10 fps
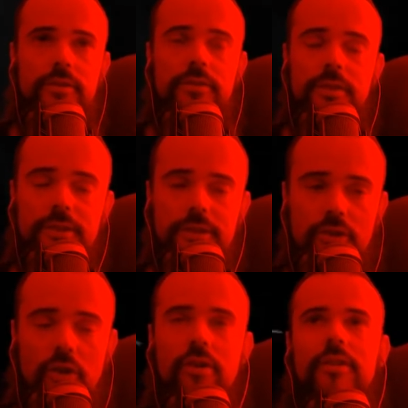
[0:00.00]
the
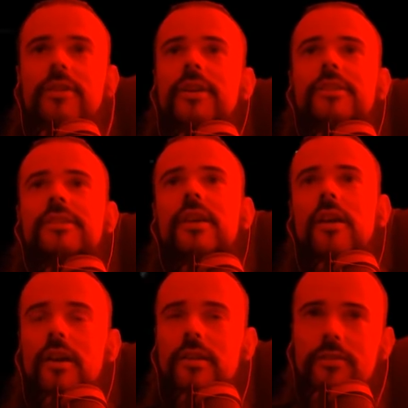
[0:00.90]
stronger it hits,
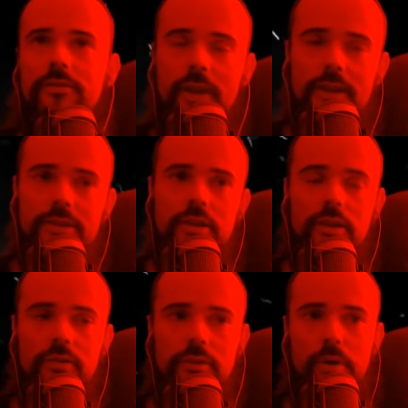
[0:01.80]
and the
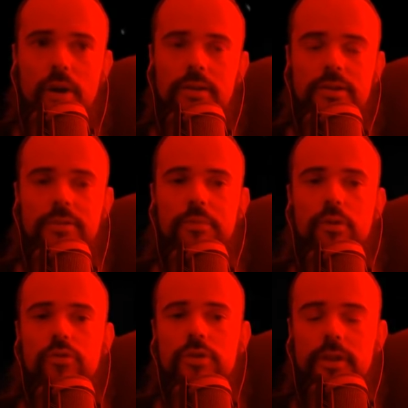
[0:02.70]
faster the pods
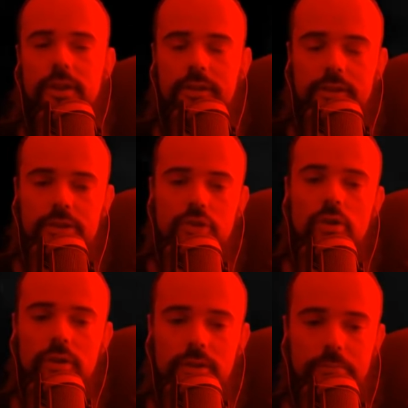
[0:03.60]
explosion, and the
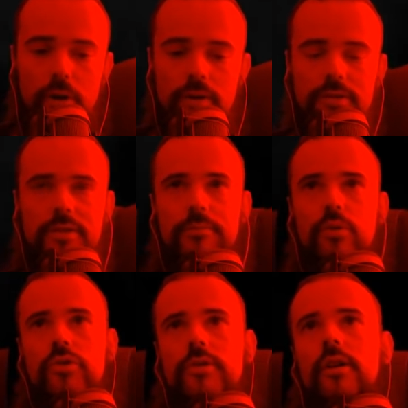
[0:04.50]
stronger the pods
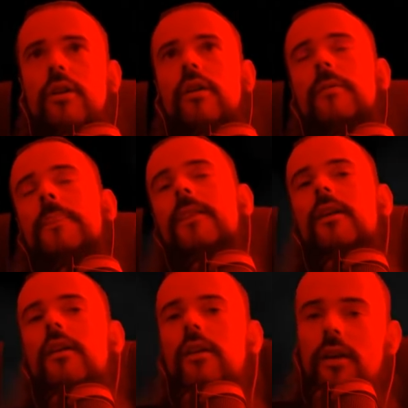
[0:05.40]
explosion are.
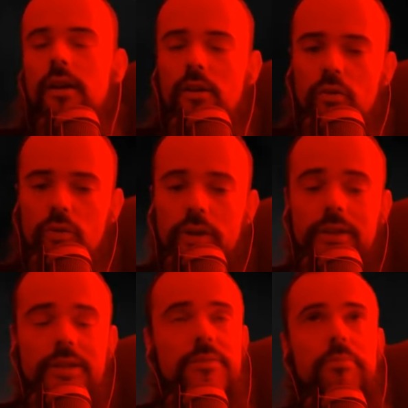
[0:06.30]
I already
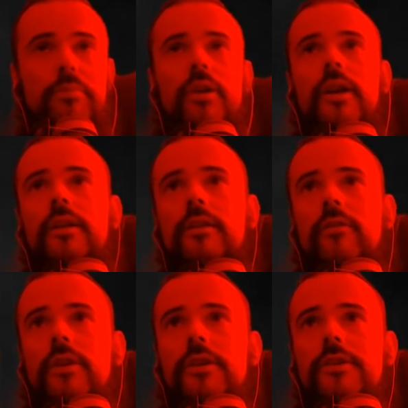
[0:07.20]
explained
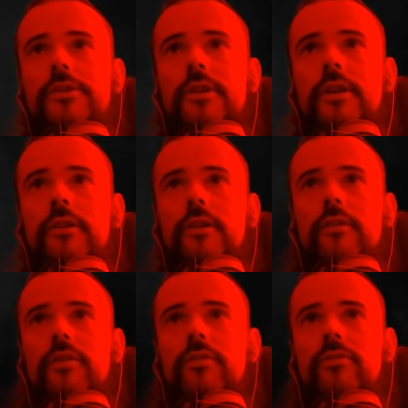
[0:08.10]
this in
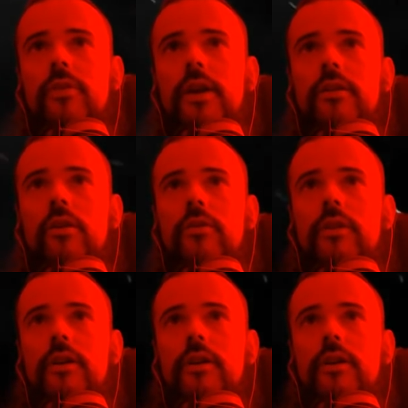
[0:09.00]
the thread on